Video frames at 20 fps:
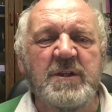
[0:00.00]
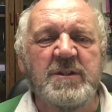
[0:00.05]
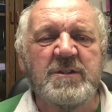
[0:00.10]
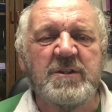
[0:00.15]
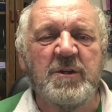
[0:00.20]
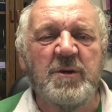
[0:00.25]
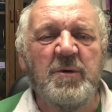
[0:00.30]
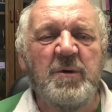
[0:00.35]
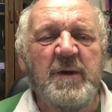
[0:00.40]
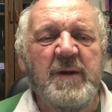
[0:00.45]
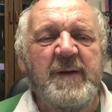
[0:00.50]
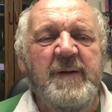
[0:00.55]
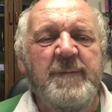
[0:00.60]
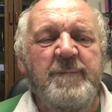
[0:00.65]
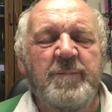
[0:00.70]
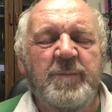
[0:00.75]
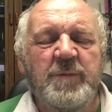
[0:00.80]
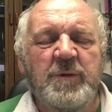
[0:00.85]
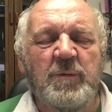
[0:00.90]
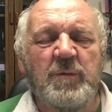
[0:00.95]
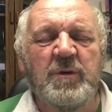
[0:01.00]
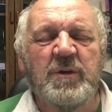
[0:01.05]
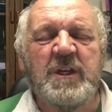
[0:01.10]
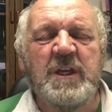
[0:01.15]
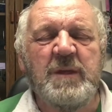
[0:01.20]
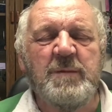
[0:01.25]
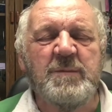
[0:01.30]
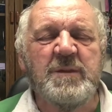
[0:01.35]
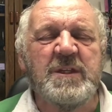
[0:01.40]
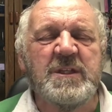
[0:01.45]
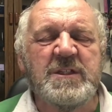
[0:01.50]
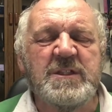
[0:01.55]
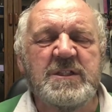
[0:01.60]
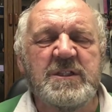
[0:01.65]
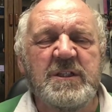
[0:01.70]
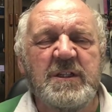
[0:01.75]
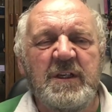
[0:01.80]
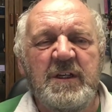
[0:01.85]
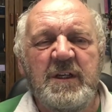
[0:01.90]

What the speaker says: so we'll keep this